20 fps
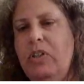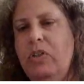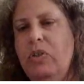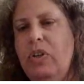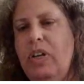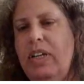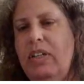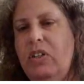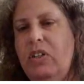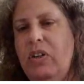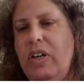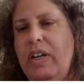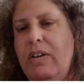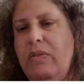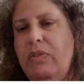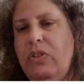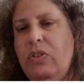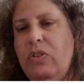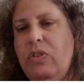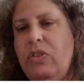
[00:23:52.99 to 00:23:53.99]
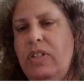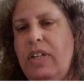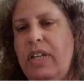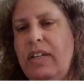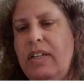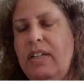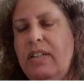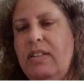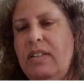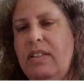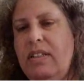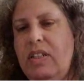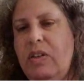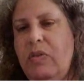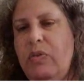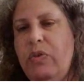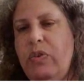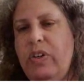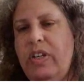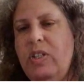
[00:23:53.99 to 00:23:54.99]
w you have to take the
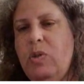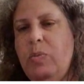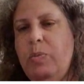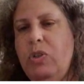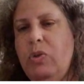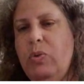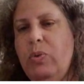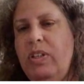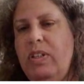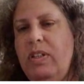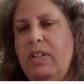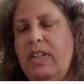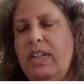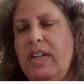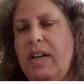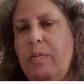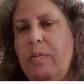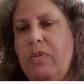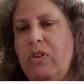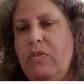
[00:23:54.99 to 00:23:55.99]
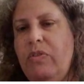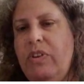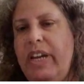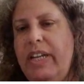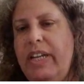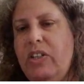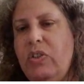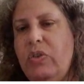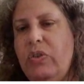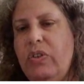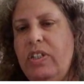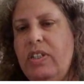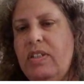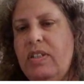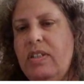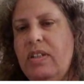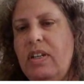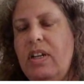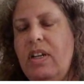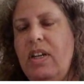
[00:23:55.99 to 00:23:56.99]
difference between the number of
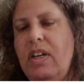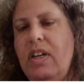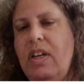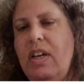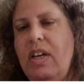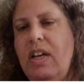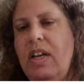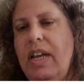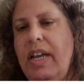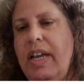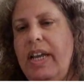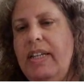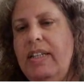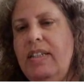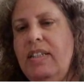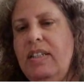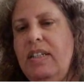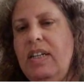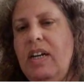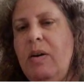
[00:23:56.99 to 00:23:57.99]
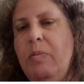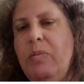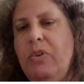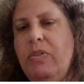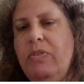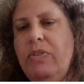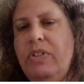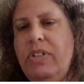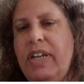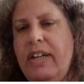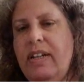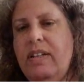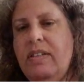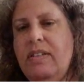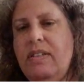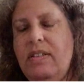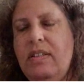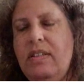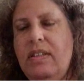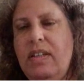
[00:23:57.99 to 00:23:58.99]
entries and the number of
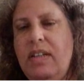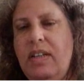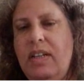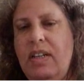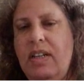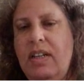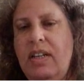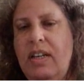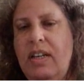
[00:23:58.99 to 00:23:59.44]
cells.